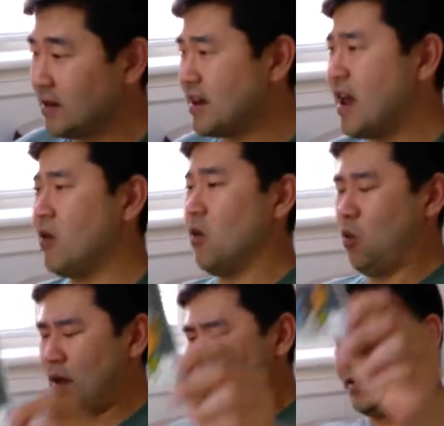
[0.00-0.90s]
Now,
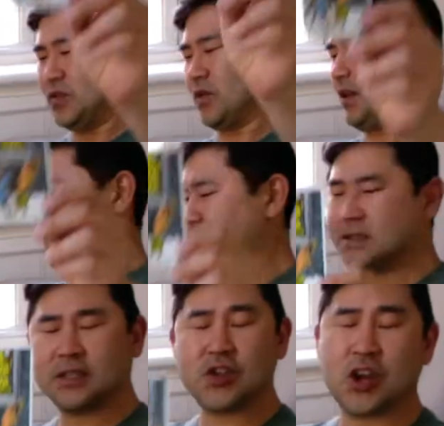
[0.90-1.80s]
what this really
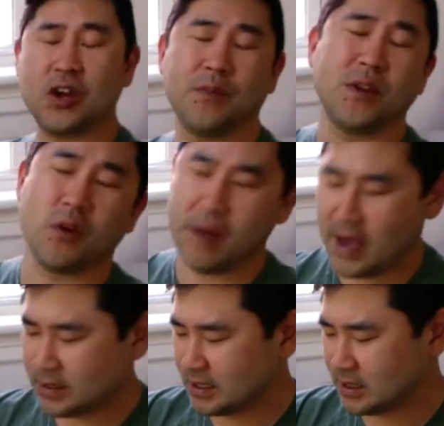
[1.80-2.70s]
means, this showed up in your
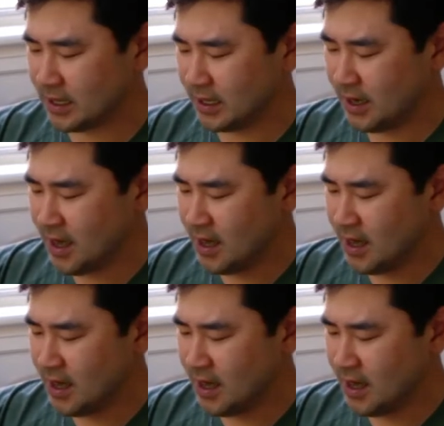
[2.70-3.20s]
past, is like,